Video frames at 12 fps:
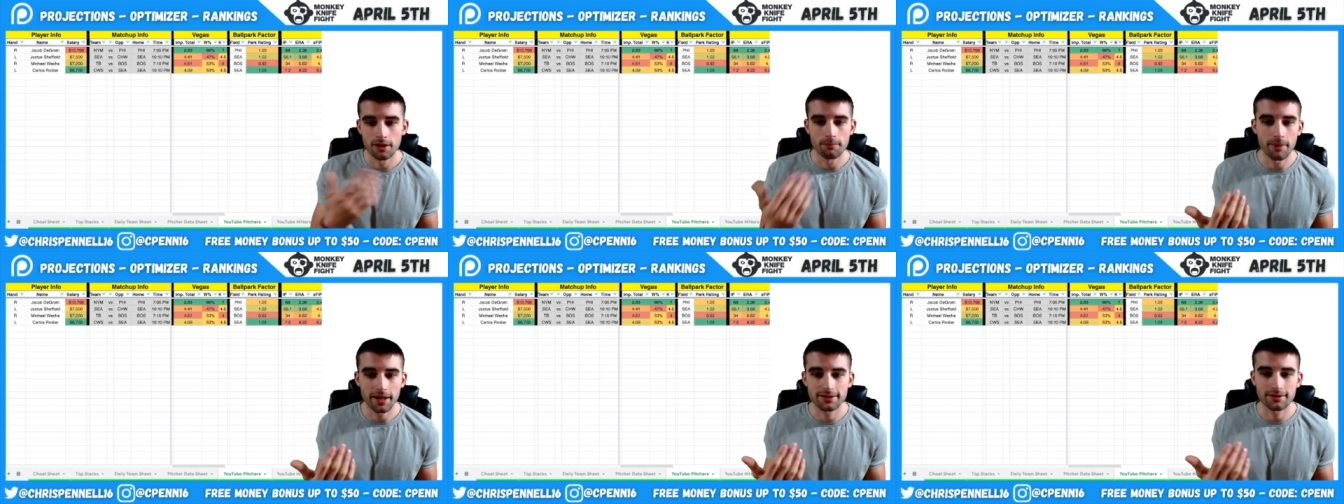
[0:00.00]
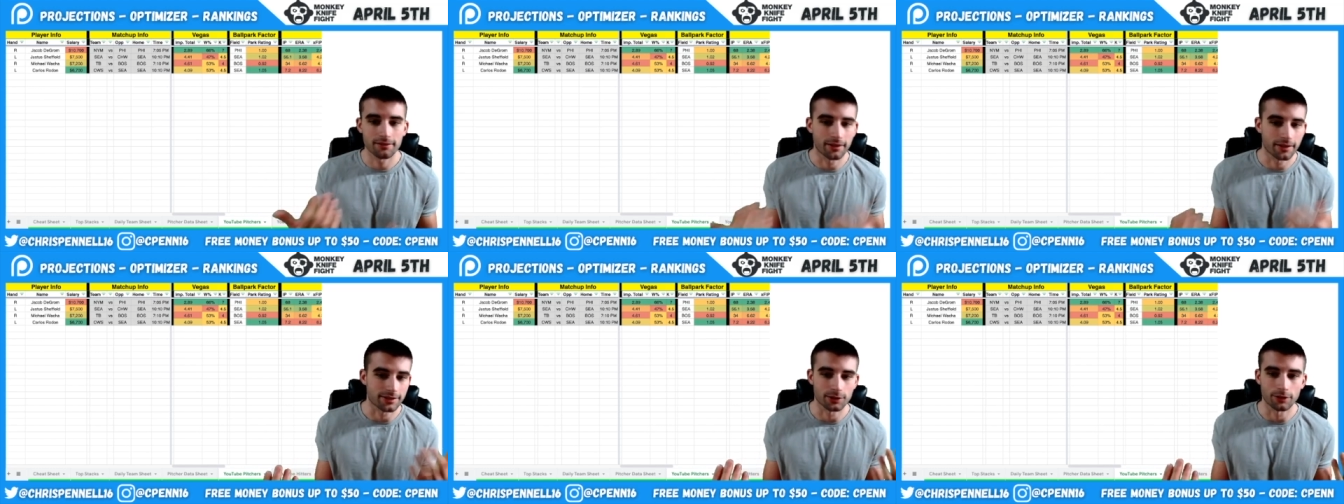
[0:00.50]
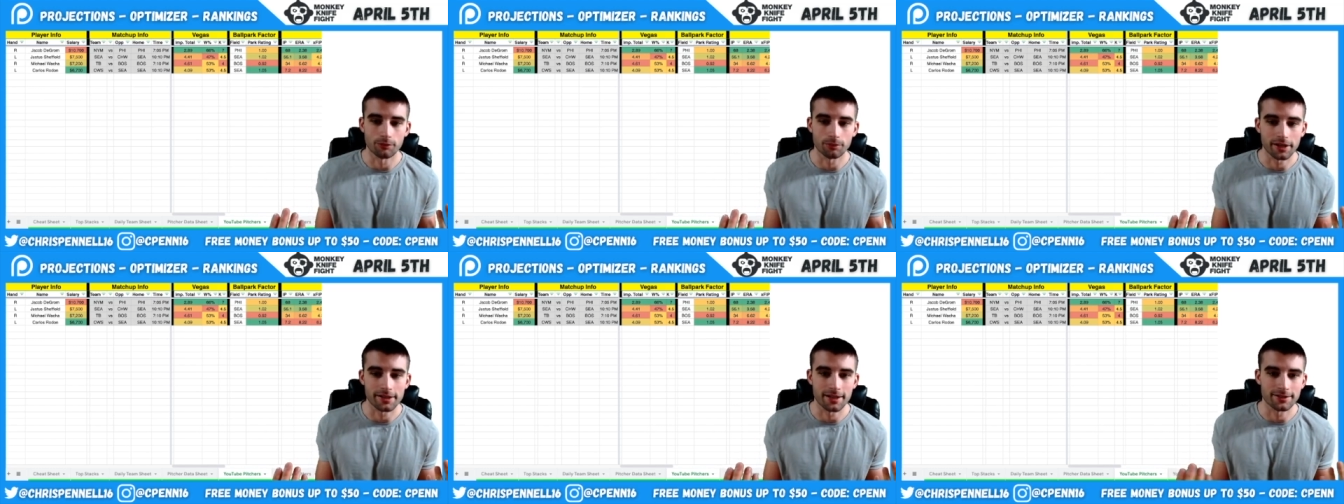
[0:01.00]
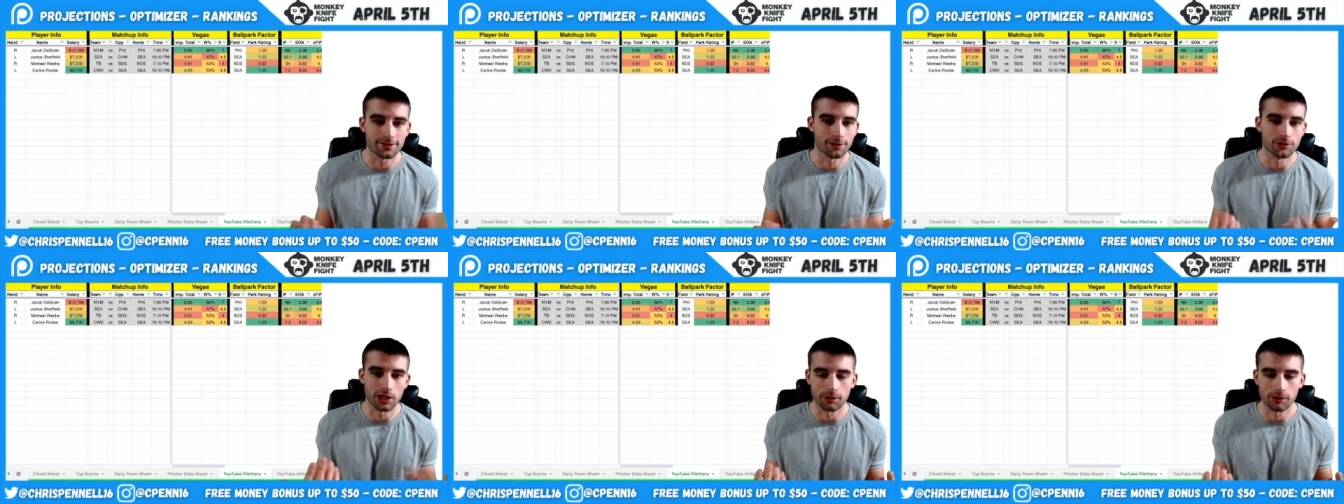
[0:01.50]
Mets, they still haven't played yet, so
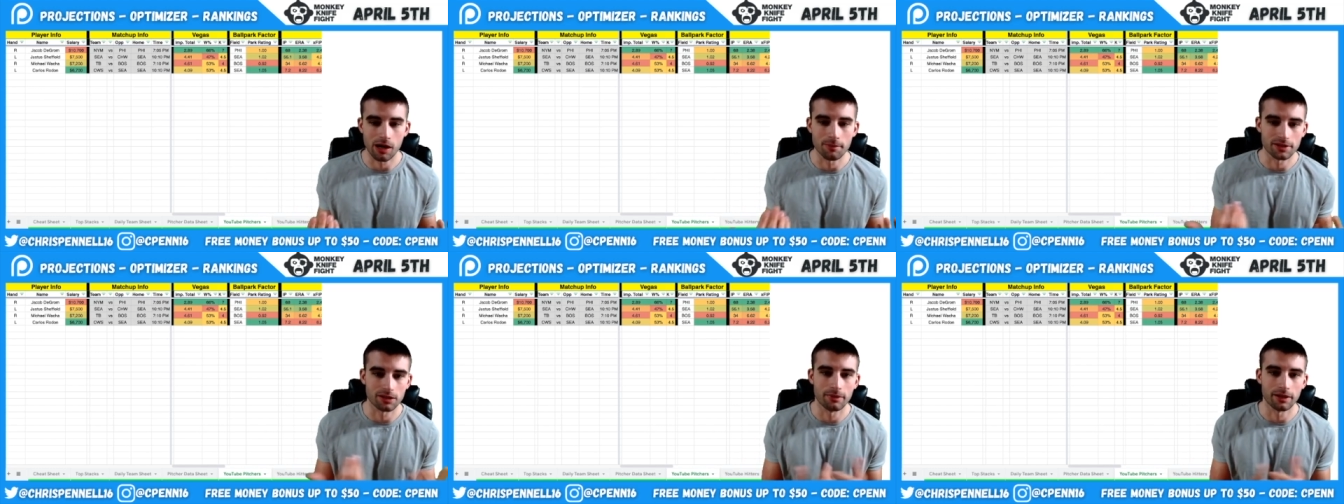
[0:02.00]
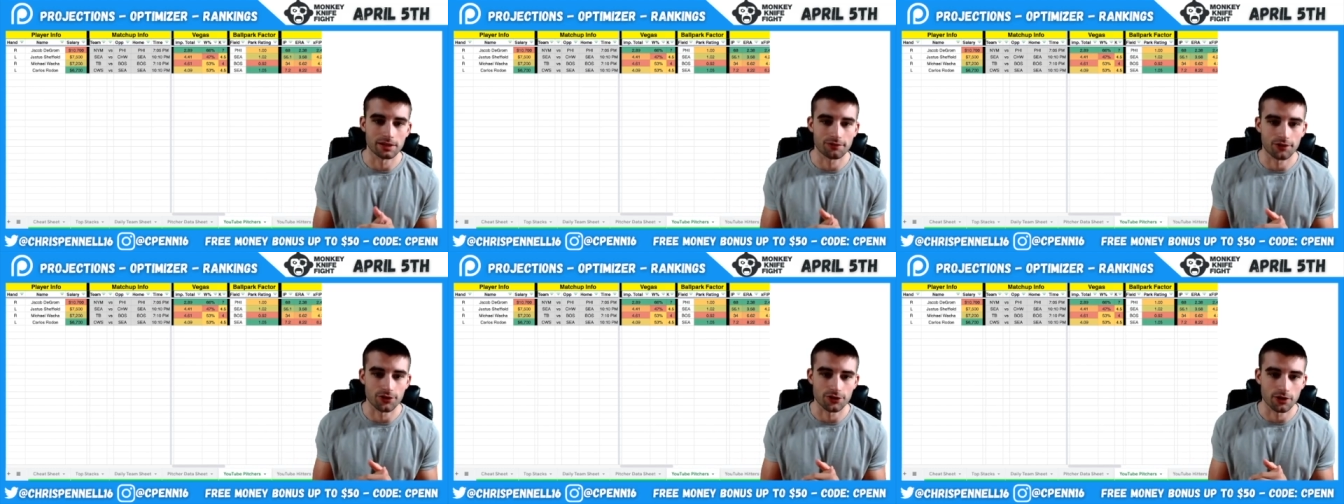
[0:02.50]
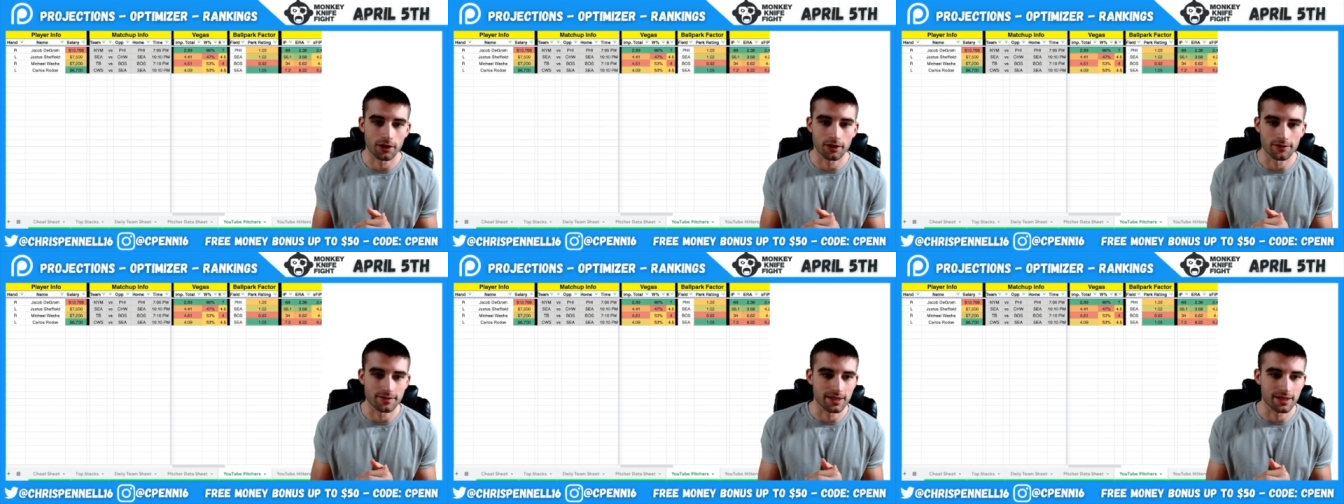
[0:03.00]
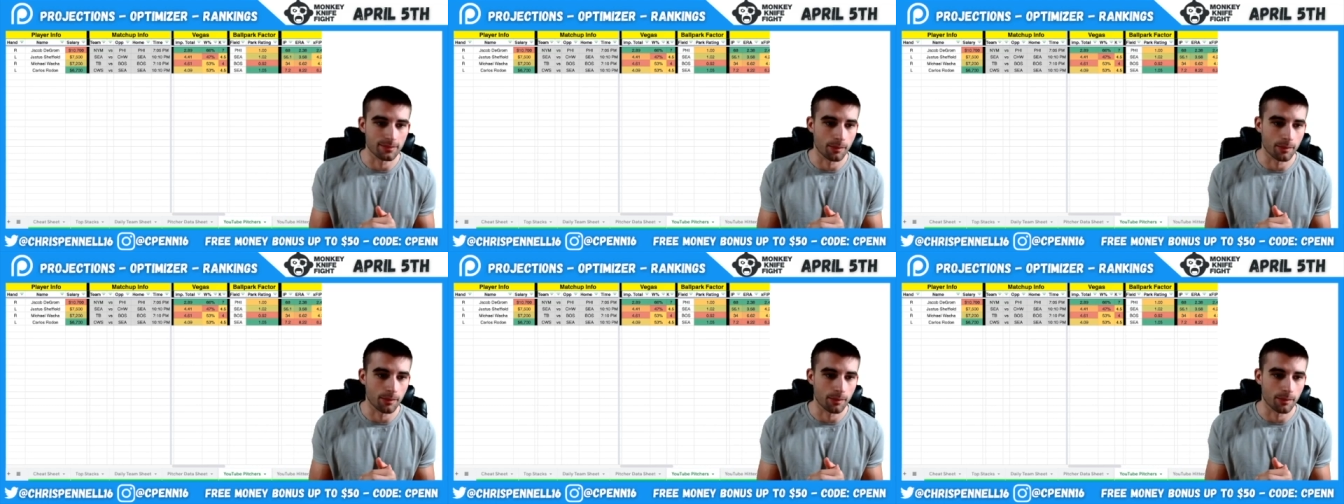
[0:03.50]
Jacob DeGrom is going to make his first start of the season.